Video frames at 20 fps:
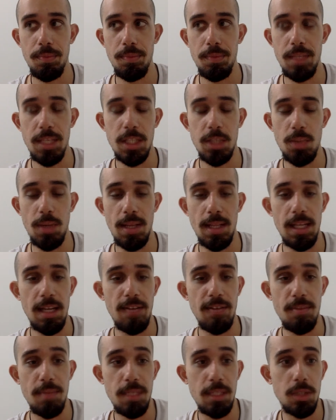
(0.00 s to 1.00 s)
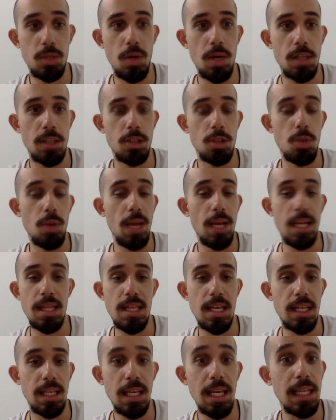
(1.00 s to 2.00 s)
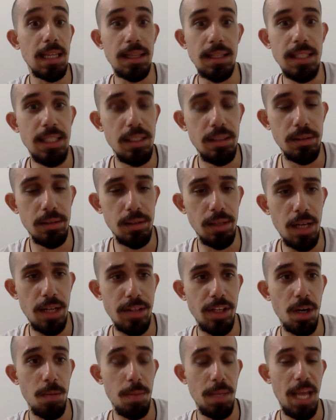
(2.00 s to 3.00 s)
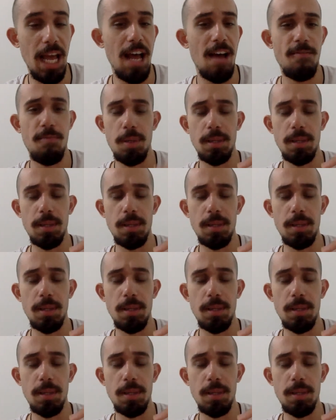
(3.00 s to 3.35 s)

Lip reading: the Israeli government is going to do anything illegal on their behalf,